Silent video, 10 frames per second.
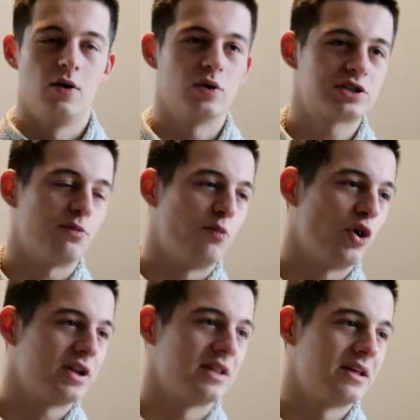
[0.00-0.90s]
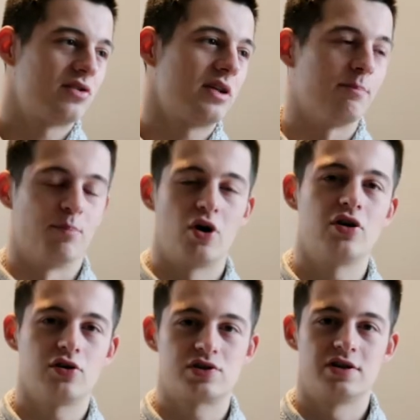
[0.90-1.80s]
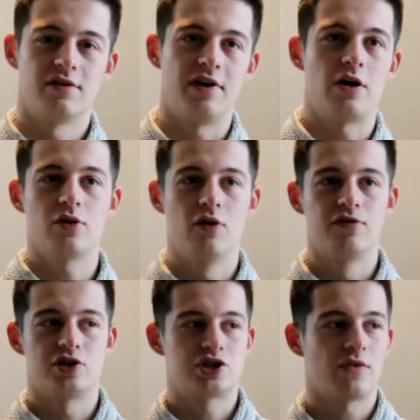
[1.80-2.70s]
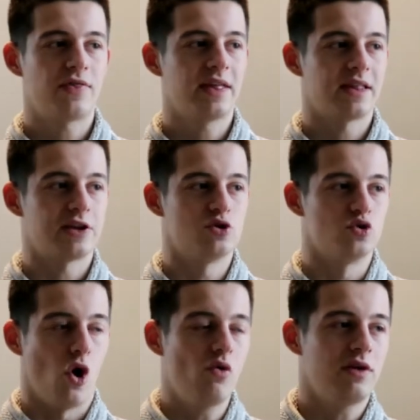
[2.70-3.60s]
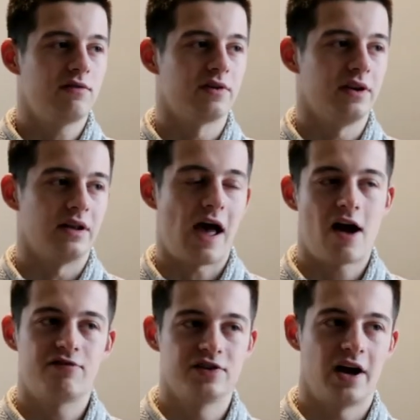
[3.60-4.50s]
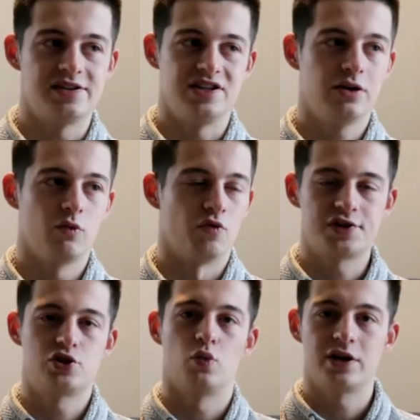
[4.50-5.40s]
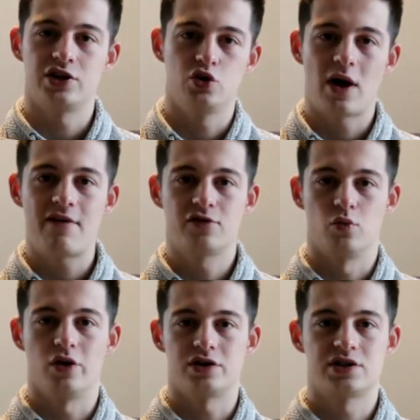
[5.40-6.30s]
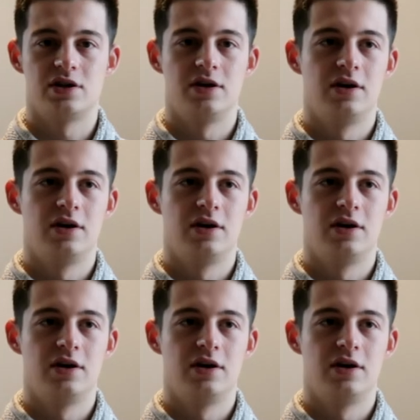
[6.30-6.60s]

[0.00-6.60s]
What's the point in literally burning yourself out over something that you don't even have an idea of what you want to do afterwards?